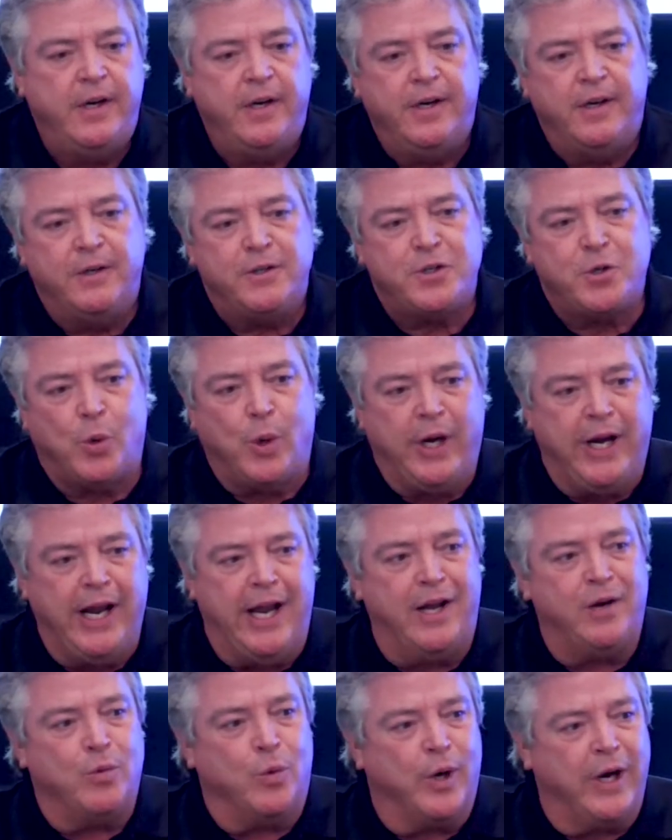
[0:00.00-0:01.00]
So
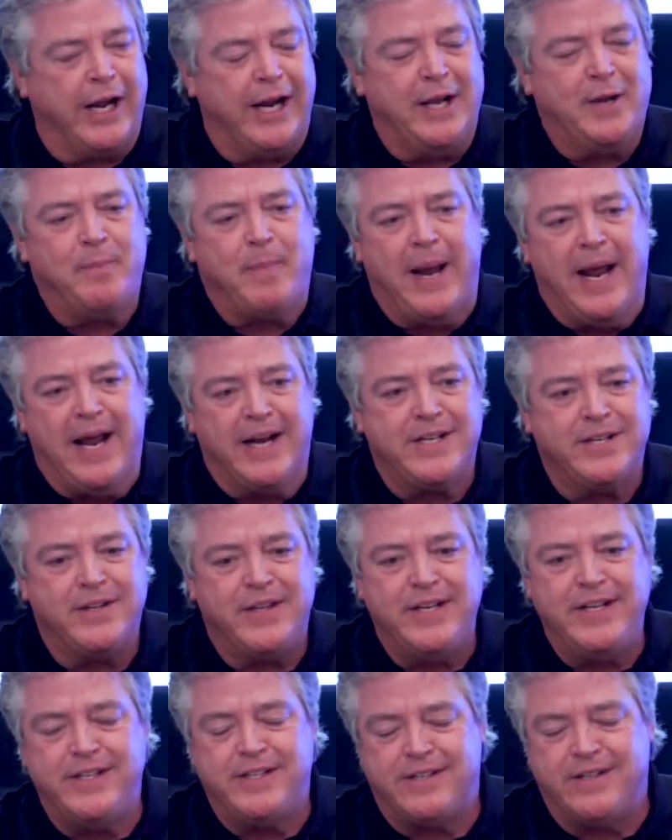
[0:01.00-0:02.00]
again, we're getting back to
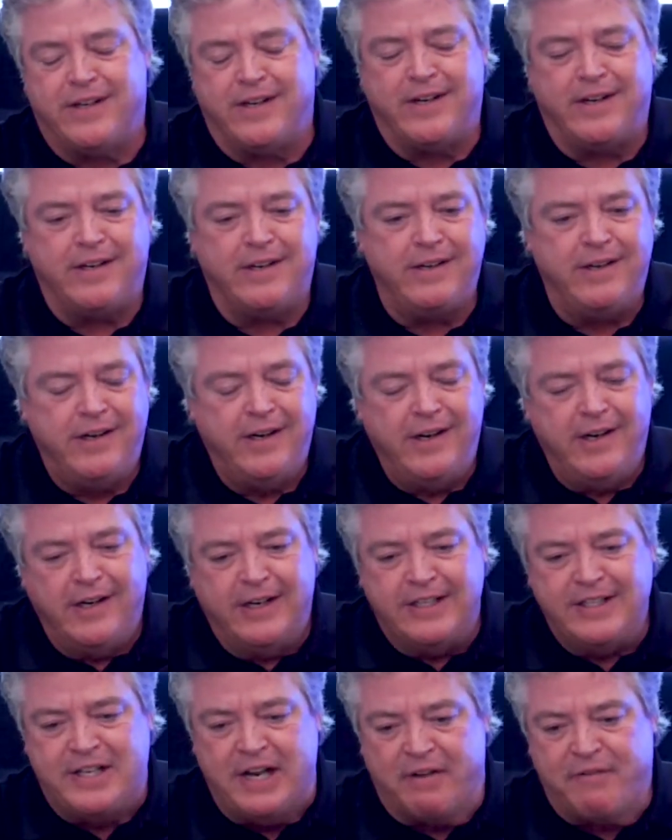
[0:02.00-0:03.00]
these
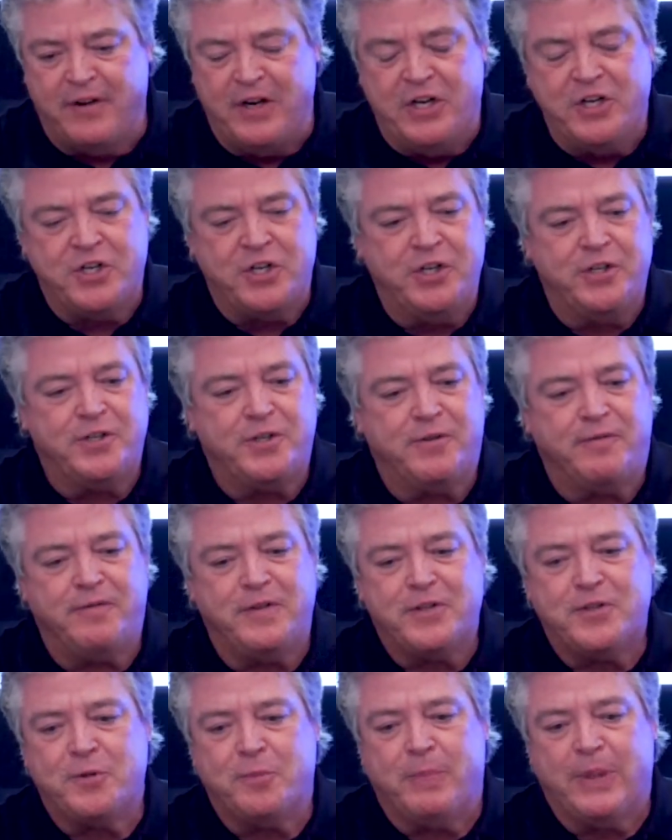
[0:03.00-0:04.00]
definitions of
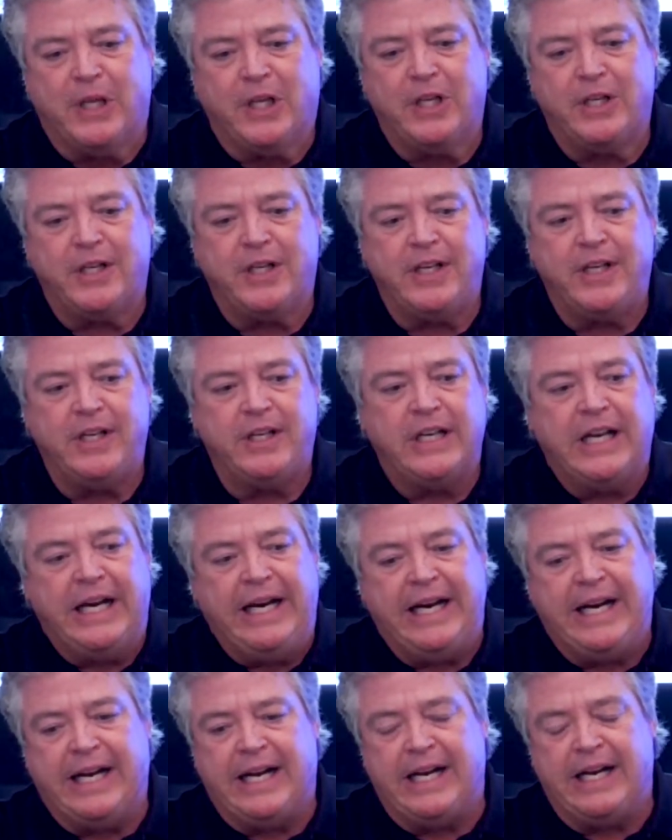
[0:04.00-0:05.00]
visibility,
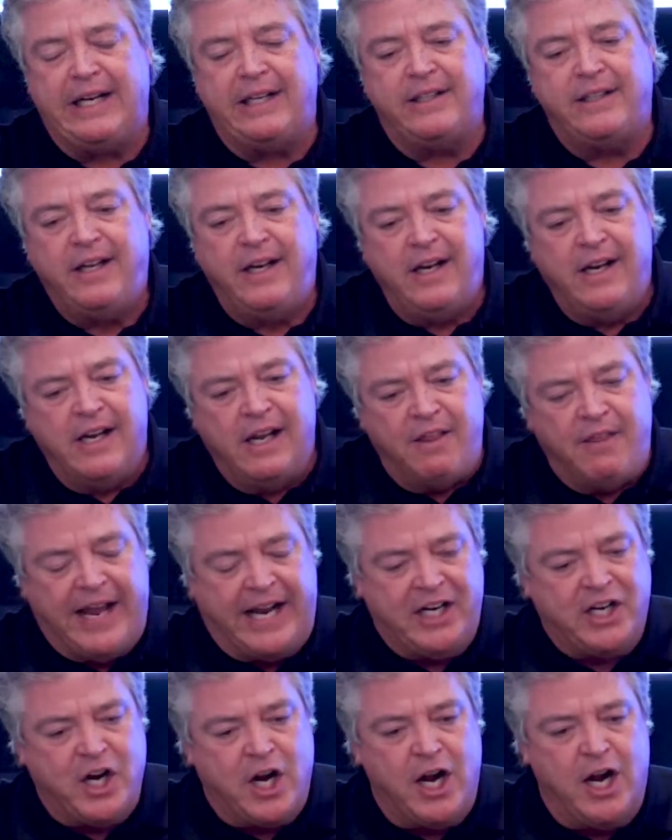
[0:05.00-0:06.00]
and
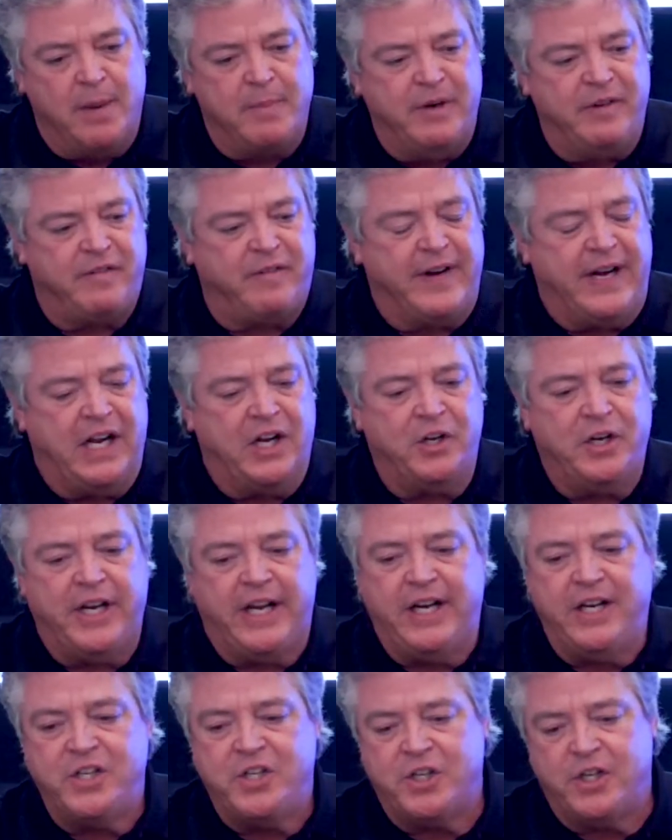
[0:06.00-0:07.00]
that common
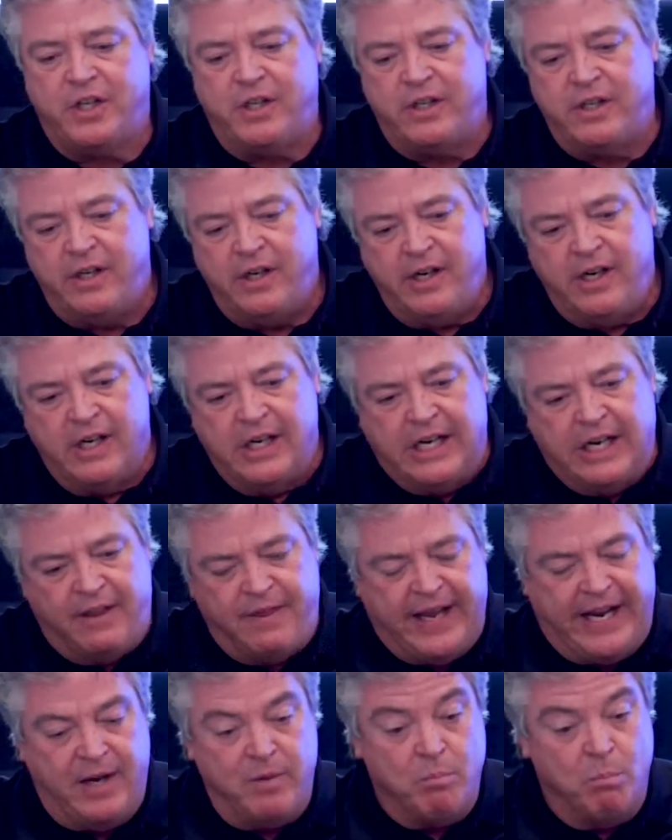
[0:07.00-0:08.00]
foundation,
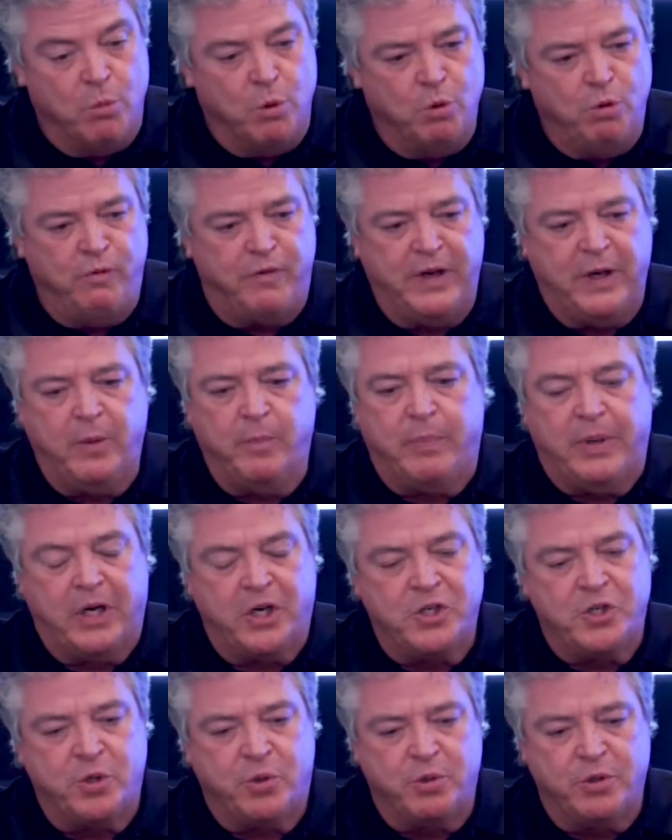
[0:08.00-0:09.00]
that moving
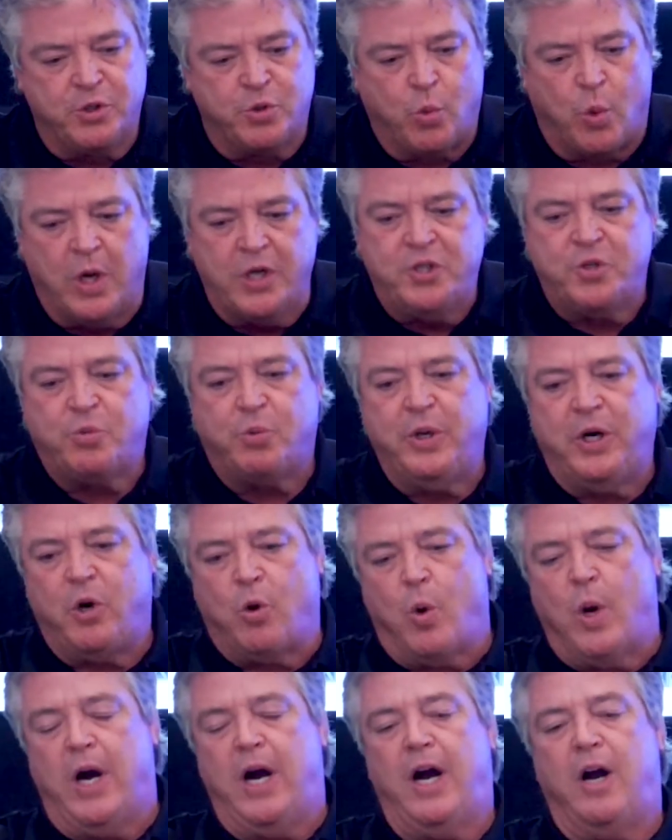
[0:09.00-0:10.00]
picture is what's
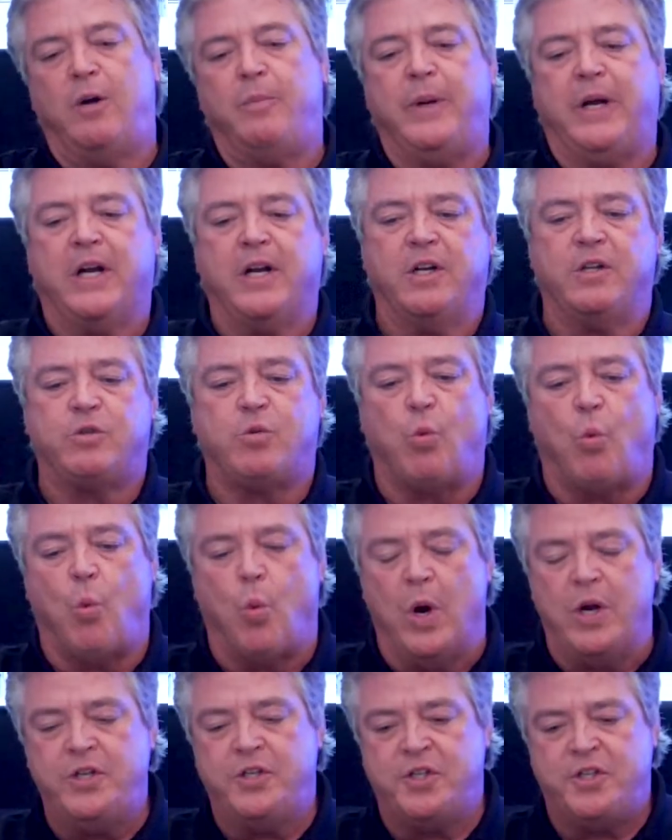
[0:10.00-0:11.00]
required, because
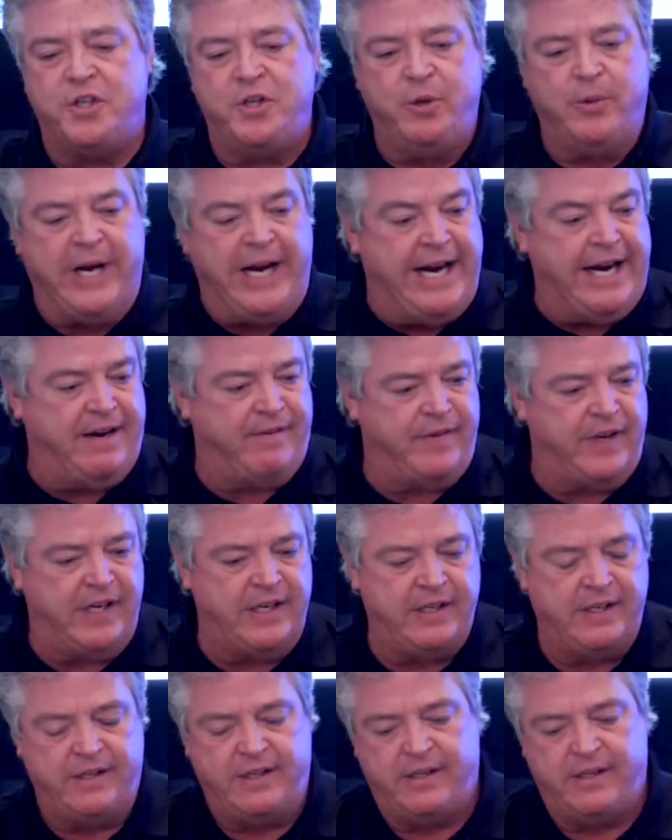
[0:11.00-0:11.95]
once you have it,